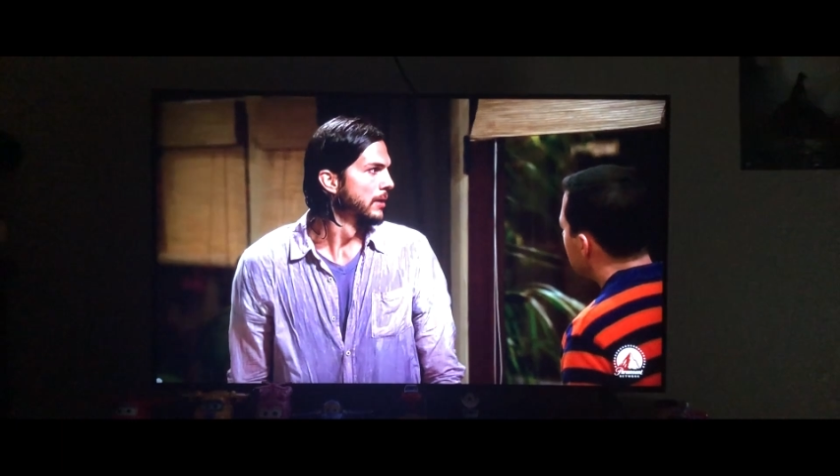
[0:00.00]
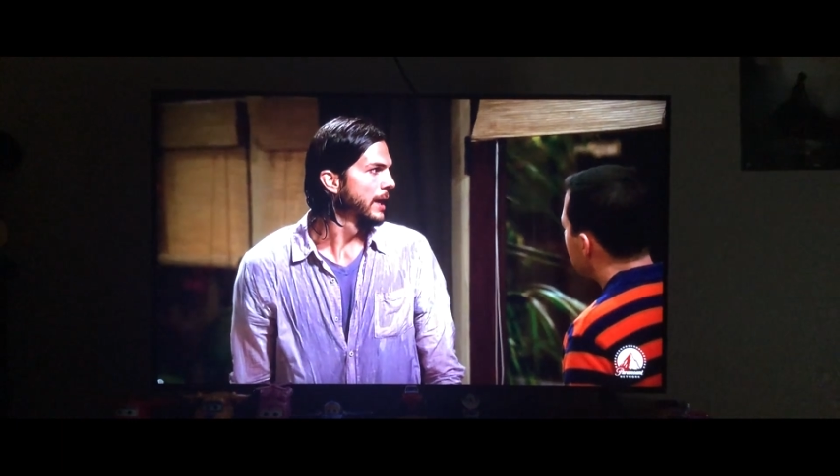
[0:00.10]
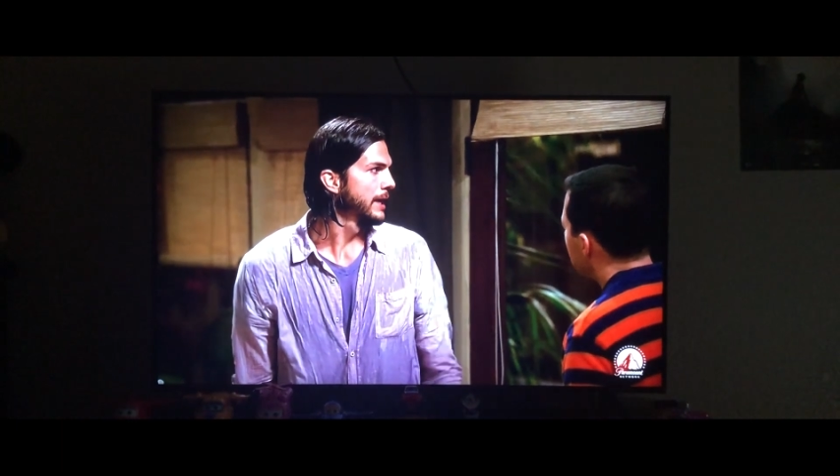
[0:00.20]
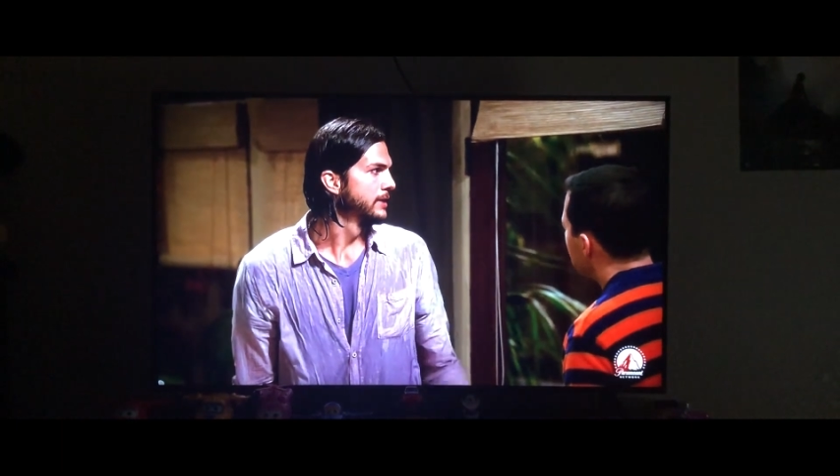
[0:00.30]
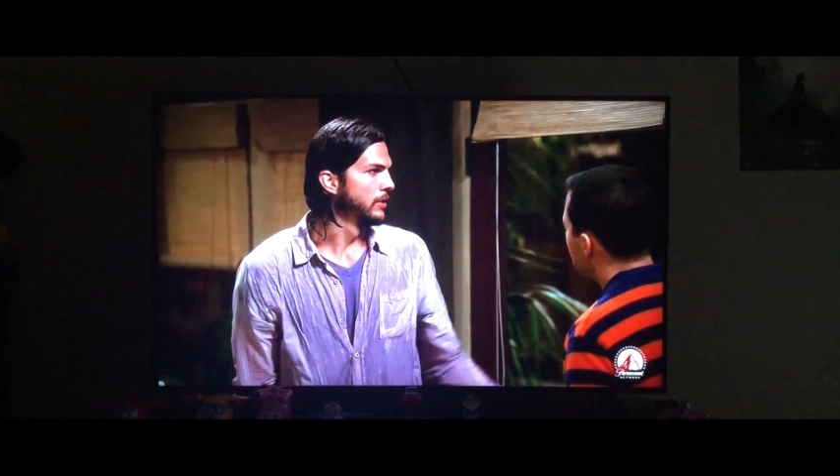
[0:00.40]
I
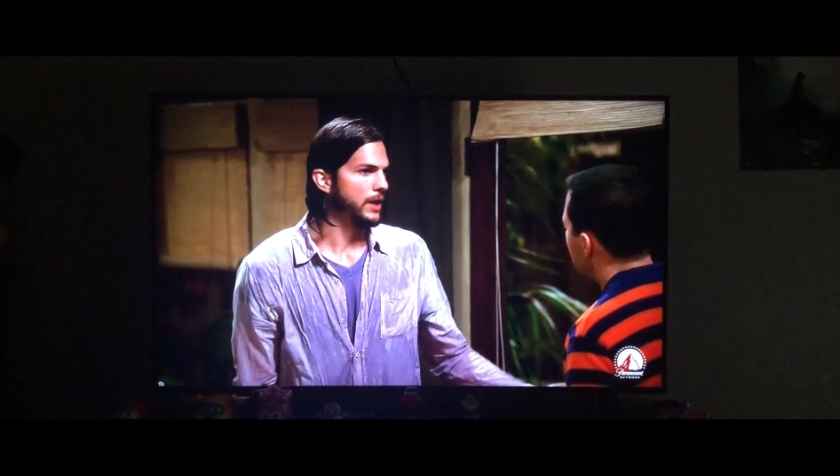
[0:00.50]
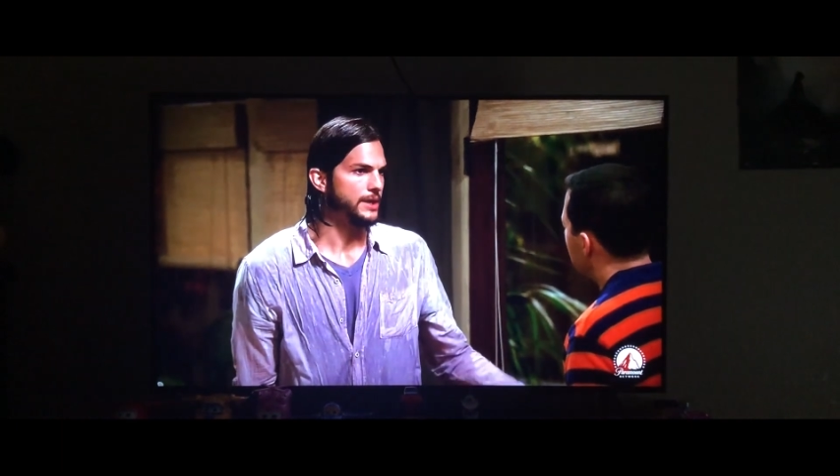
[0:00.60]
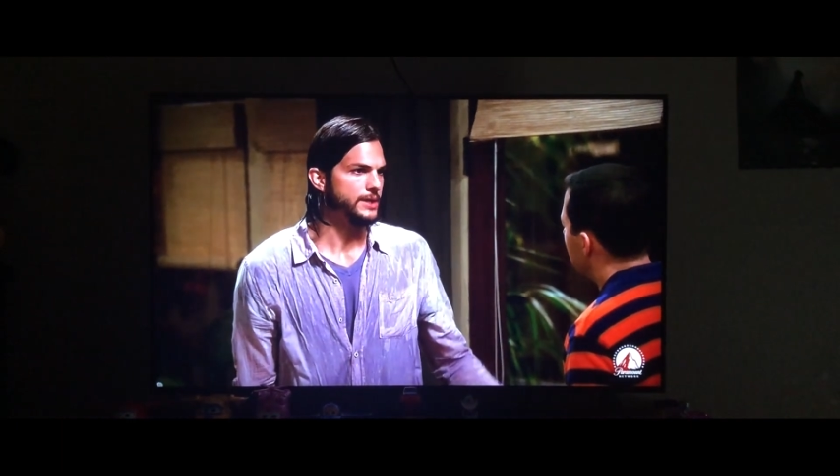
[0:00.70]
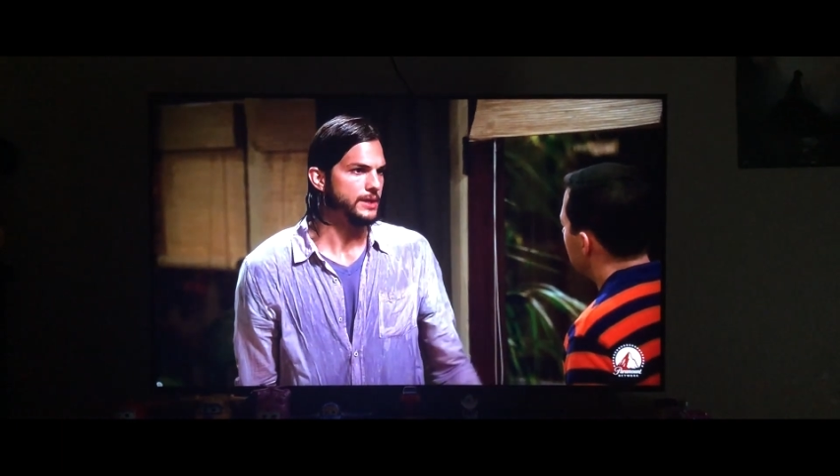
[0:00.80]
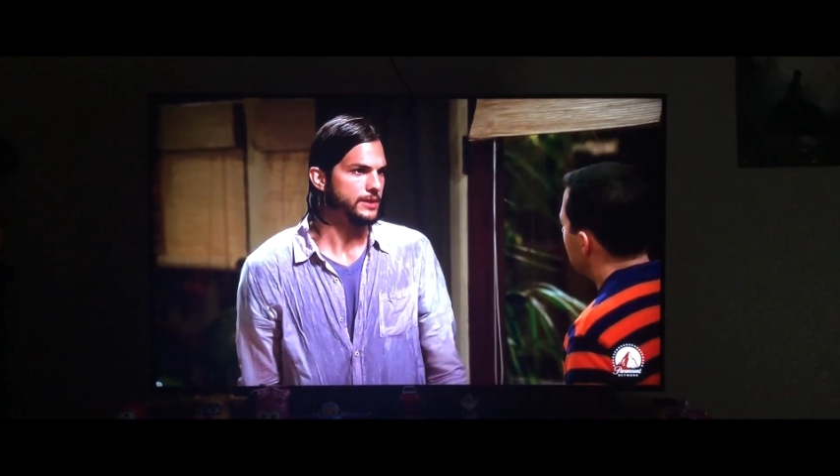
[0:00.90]
had no
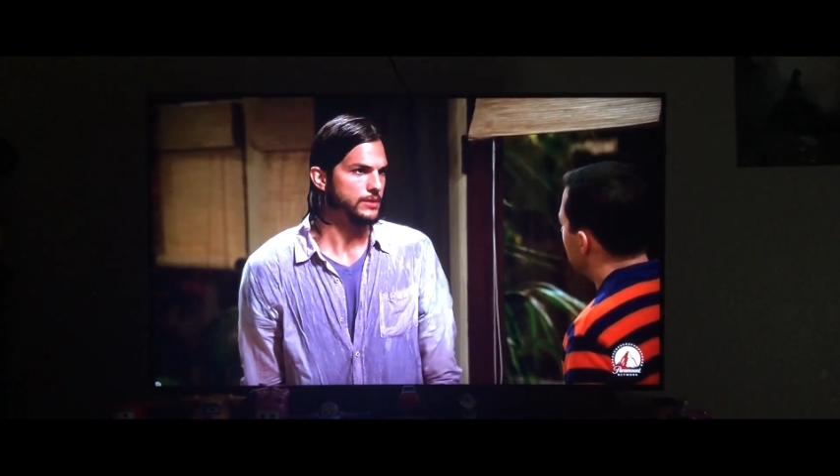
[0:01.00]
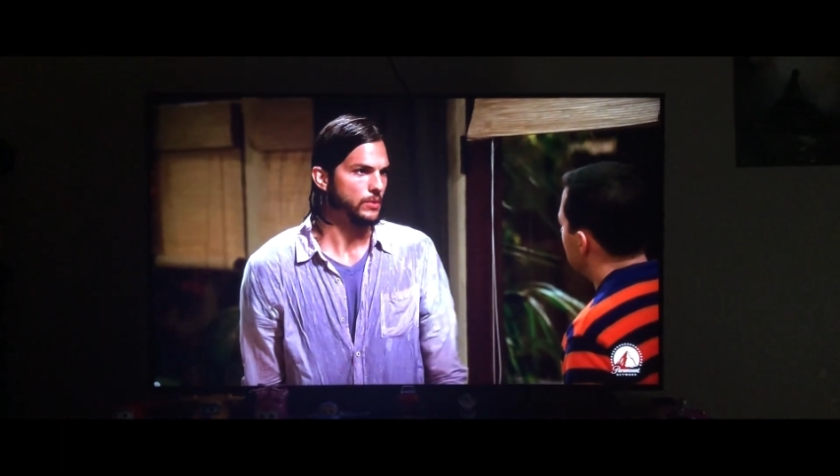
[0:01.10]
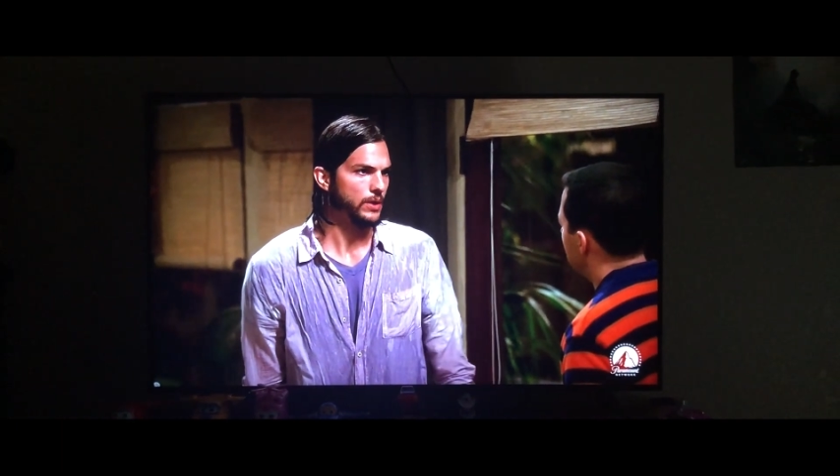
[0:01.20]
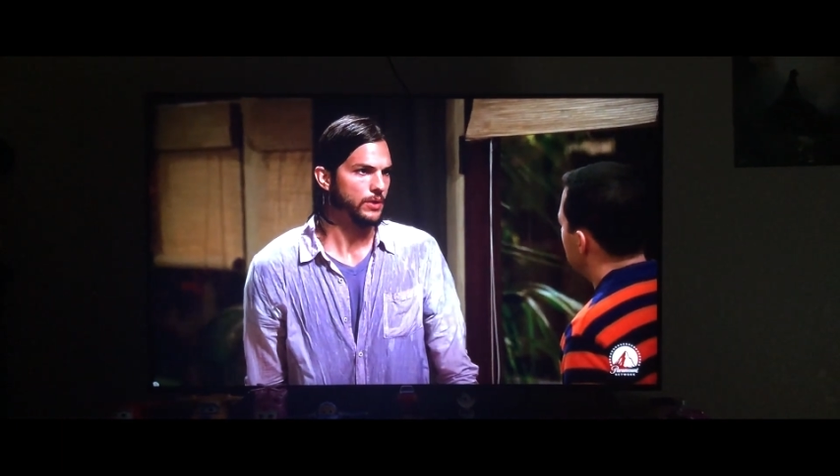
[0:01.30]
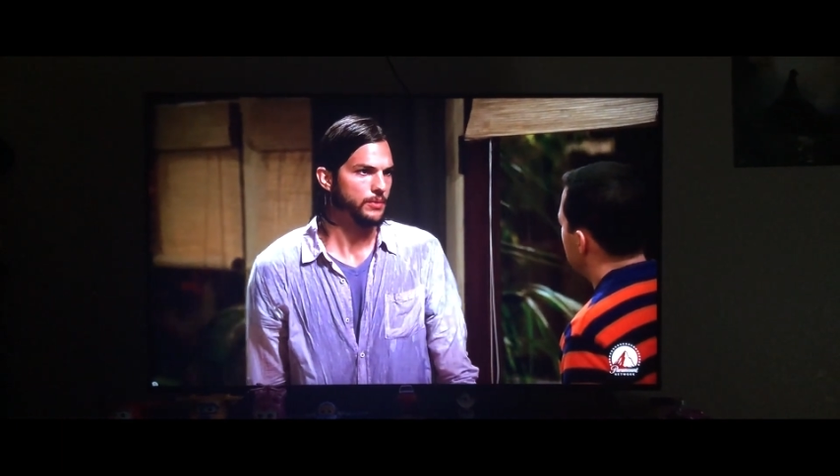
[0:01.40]
idea that the
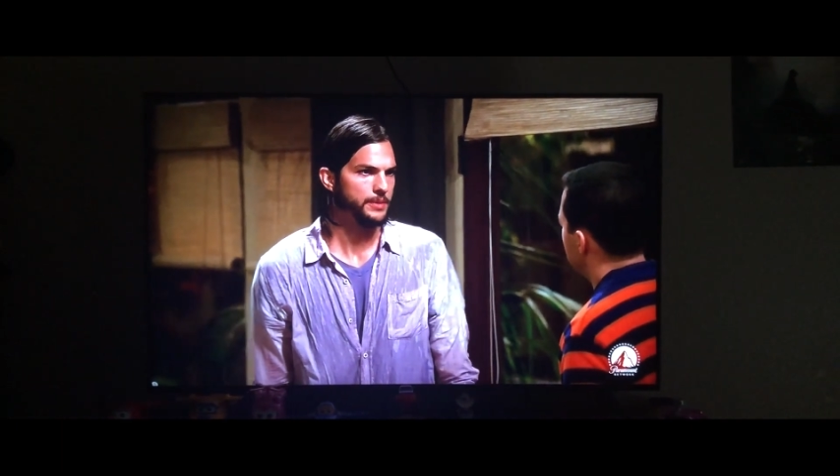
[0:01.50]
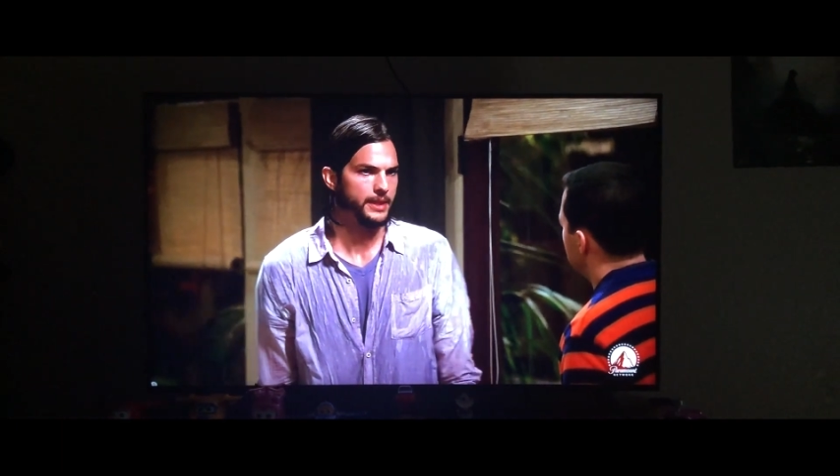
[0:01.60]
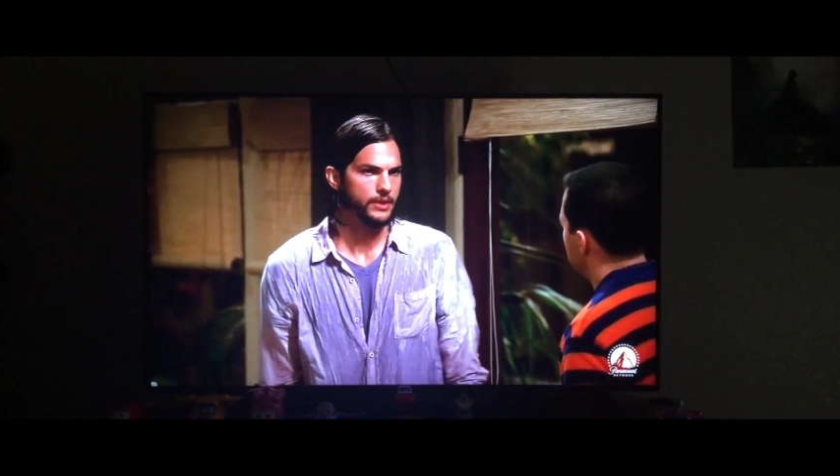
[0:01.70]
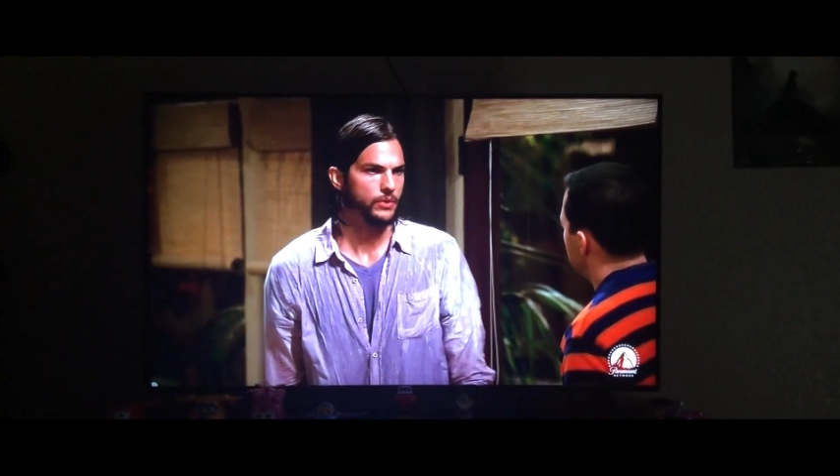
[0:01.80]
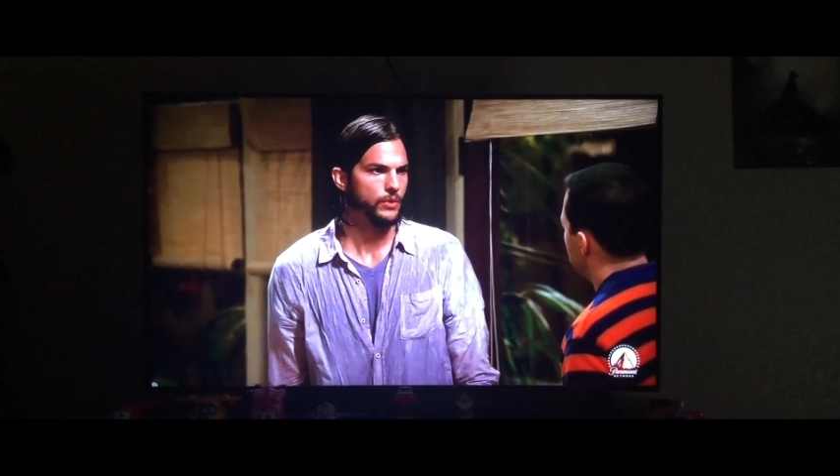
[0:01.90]
water would be
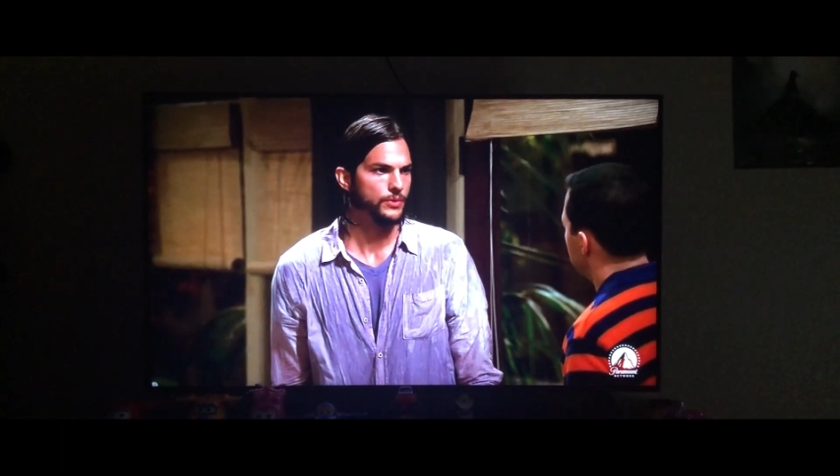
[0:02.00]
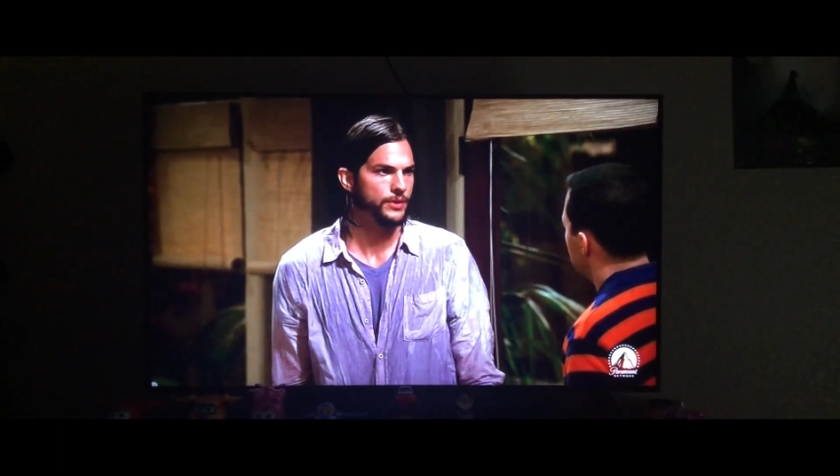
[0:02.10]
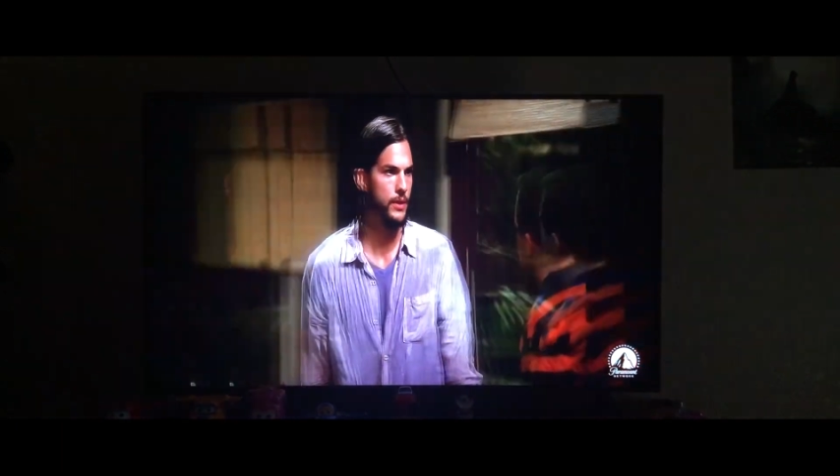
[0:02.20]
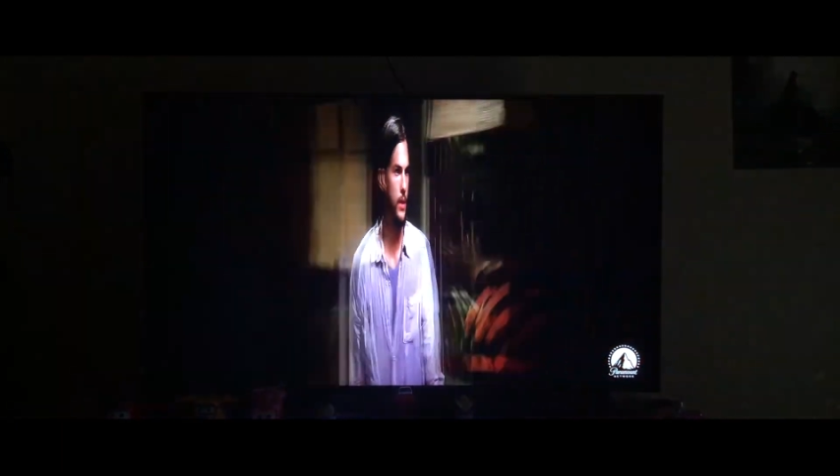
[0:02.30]
that cold.